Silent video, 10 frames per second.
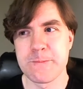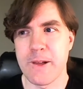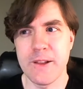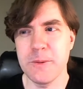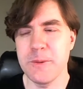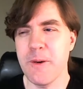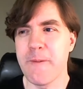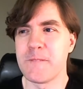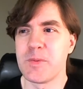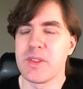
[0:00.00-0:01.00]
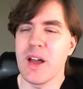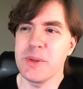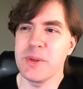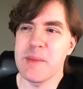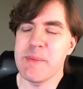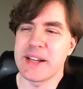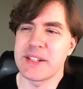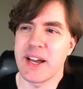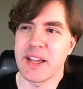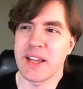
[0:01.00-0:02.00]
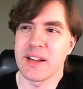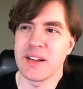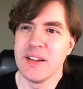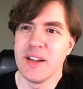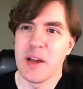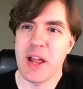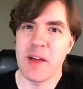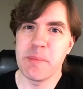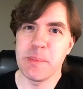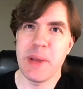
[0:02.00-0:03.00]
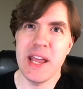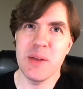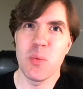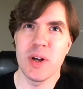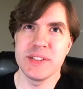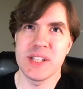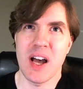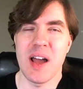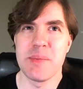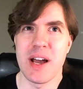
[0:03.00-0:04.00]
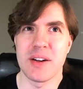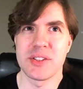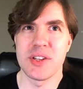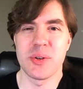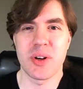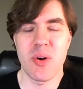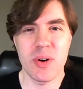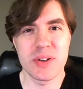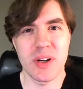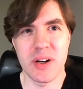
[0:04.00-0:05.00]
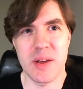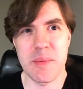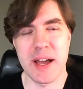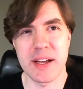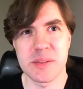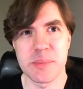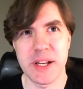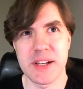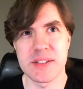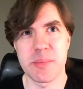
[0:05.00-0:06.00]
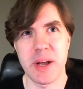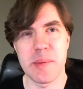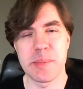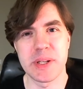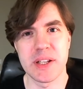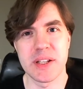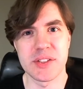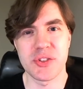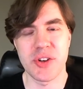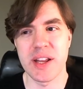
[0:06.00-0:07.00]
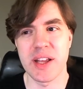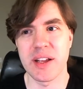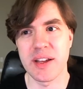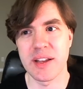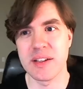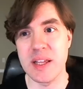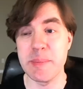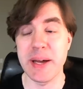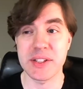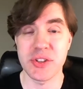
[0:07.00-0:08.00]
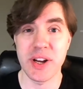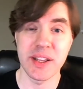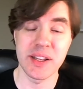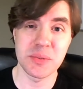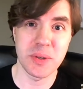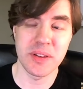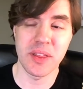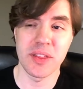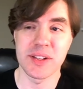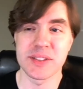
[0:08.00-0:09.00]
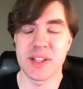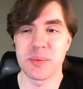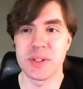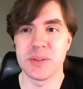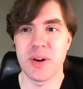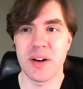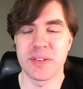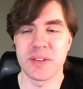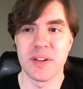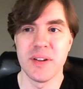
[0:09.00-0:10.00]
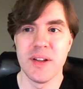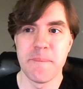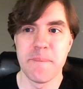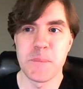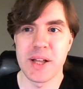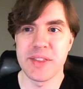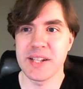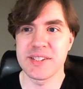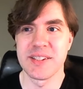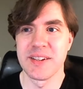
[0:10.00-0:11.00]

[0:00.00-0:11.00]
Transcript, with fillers: i don't know not with emacs hacking i mean i've been paid one time now to do a course on emacs because my company does training and emacs training is one of the things that we do offer i think but you should consider